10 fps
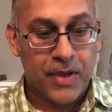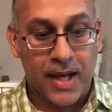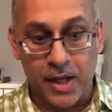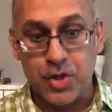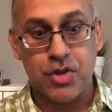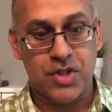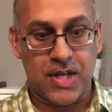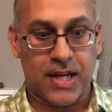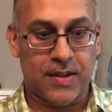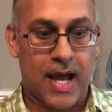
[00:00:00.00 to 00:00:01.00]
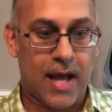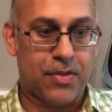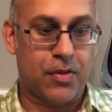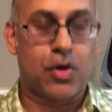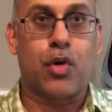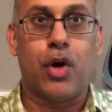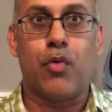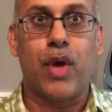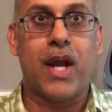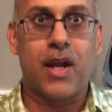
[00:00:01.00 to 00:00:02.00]
interesting that the
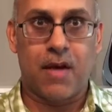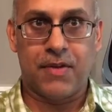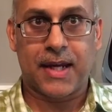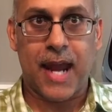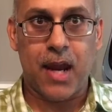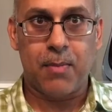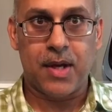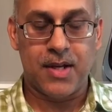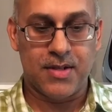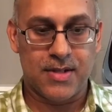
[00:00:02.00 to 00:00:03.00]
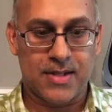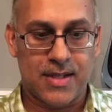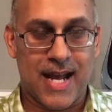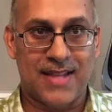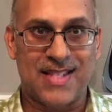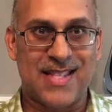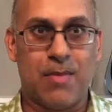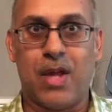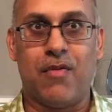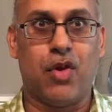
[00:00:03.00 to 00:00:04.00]
current rate of the CAPE is at the
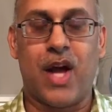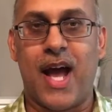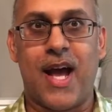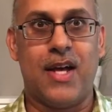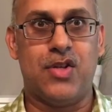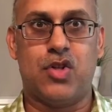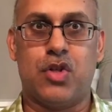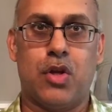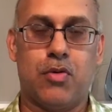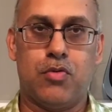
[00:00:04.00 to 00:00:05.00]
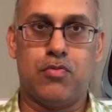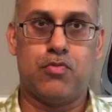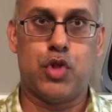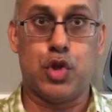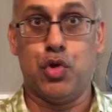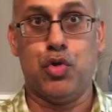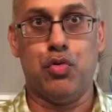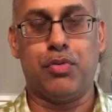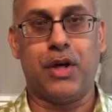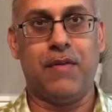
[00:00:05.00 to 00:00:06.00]
same level as
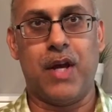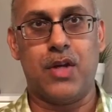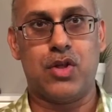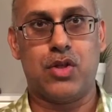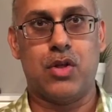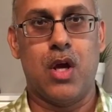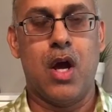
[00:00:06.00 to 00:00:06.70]
two previous